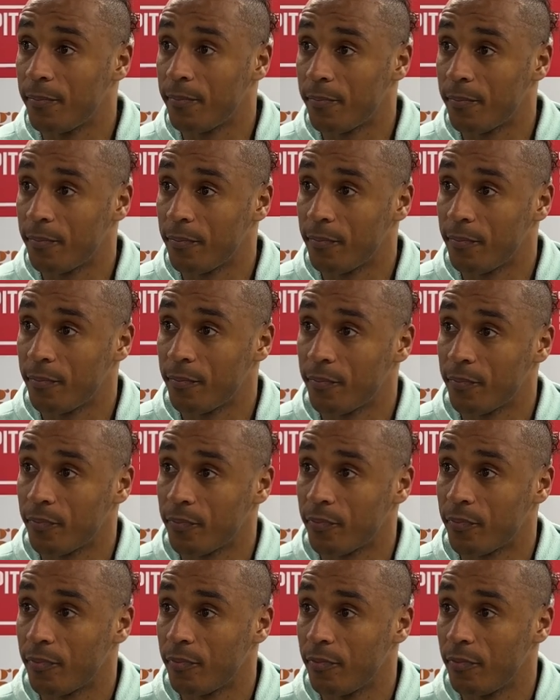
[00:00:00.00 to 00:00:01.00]
How
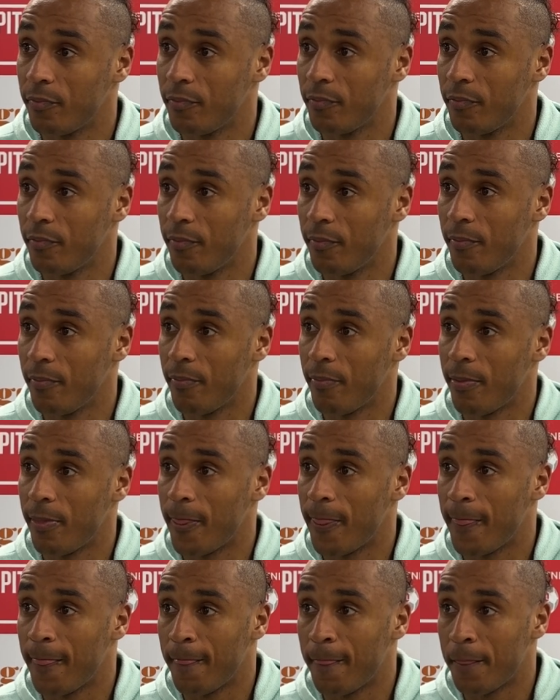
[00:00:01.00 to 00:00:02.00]
difficult is it for you at
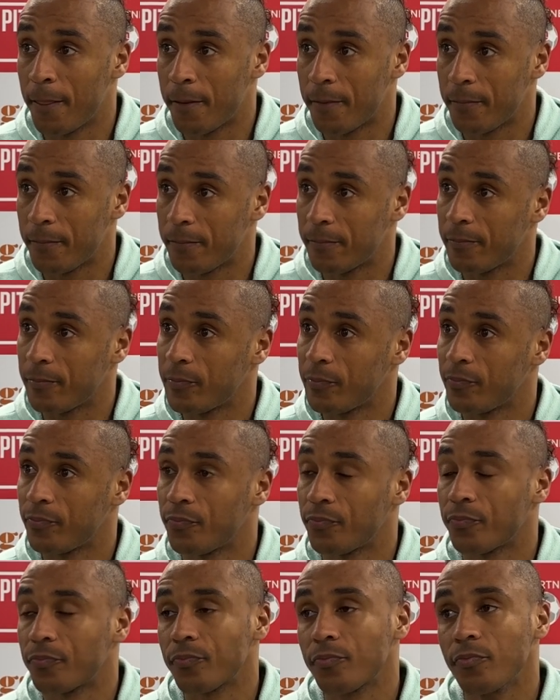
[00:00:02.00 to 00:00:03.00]
the minute in
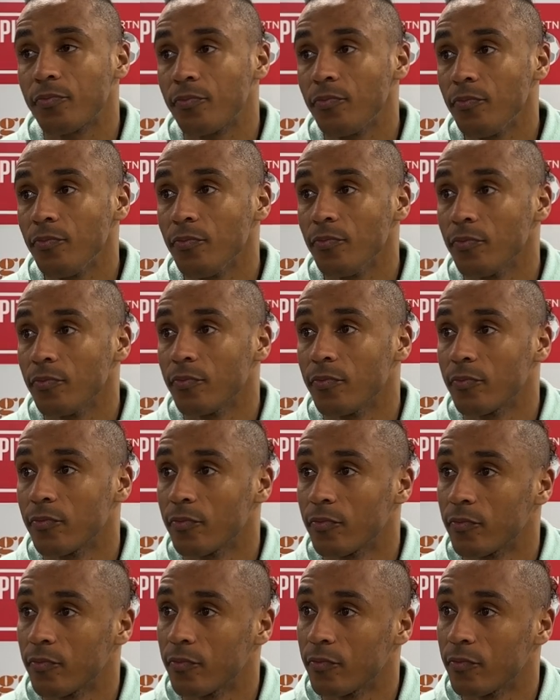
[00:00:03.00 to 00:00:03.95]
terms of picking a team